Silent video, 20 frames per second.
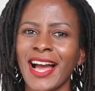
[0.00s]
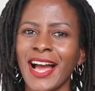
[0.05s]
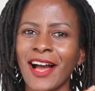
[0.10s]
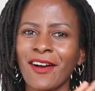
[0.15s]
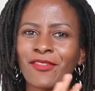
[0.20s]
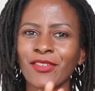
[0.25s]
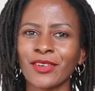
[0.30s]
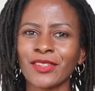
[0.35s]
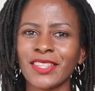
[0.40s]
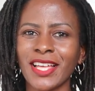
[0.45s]
i
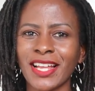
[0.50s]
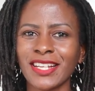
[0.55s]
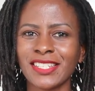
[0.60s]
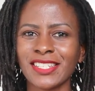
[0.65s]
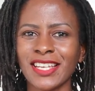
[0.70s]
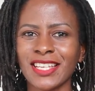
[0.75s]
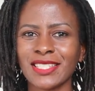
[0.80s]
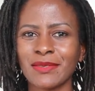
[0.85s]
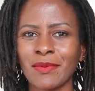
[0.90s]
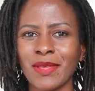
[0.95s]
have all the
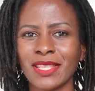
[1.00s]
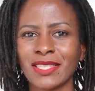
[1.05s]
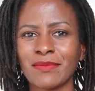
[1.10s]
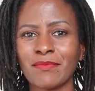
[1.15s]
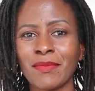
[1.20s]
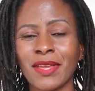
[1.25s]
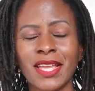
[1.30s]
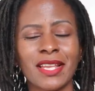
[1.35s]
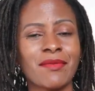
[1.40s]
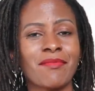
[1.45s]

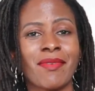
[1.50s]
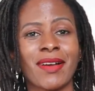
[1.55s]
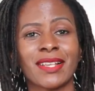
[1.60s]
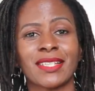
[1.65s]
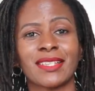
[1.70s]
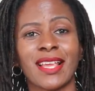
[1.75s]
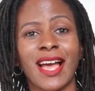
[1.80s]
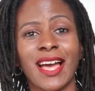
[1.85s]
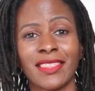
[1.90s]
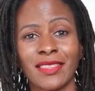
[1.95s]
adjustments made
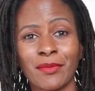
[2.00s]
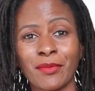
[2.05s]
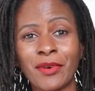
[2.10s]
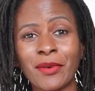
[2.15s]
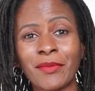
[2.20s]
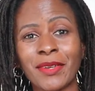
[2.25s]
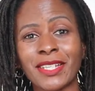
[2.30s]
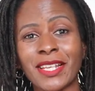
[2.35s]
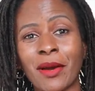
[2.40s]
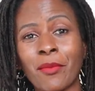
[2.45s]
but at the
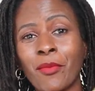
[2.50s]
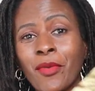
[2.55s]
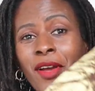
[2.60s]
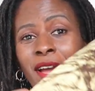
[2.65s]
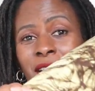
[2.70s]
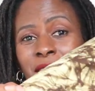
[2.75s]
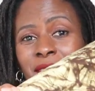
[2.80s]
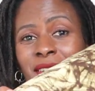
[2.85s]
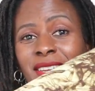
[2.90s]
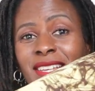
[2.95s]
moment i'm
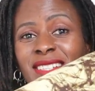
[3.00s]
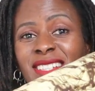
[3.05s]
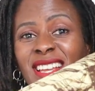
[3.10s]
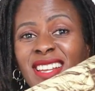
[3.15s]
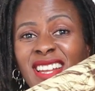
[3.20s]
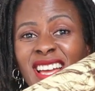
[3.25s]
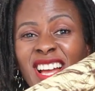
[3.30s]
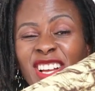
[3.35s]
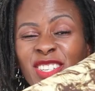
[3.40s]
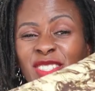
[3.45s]
wearing it
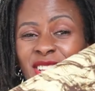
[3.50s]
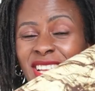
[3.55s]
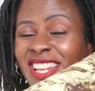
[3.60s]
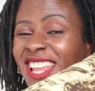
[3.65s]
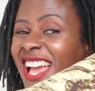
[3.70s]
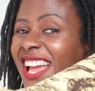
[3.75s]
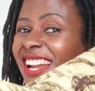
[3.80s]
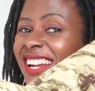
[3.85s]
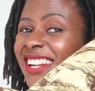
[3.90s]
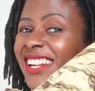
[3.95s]
and
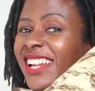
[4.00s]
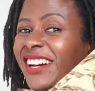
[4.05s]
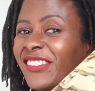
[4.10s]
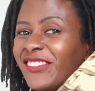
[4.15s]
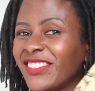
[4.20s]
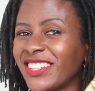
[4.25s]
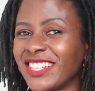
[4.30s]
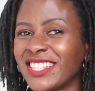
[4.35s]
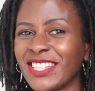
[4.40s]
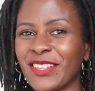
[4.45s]
actually i
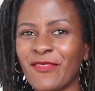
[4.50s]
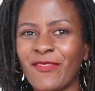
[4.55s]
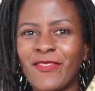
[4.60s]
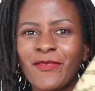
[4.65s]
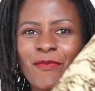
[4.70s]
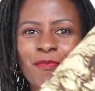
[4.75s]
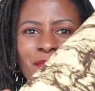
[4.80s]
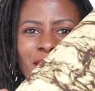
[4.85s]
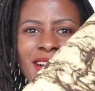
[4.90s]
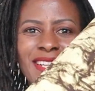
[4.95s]
love it the
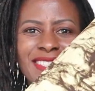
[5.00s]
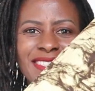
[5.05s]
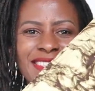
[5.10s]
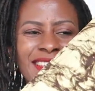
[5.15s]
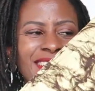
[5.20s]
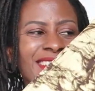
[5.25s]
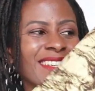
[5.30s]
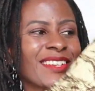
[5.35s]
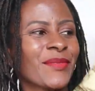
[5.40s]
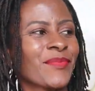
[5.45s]

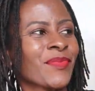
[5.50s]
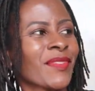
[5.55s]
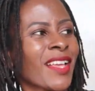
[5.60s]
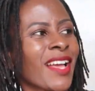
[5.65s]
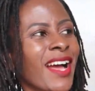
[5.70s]
pattern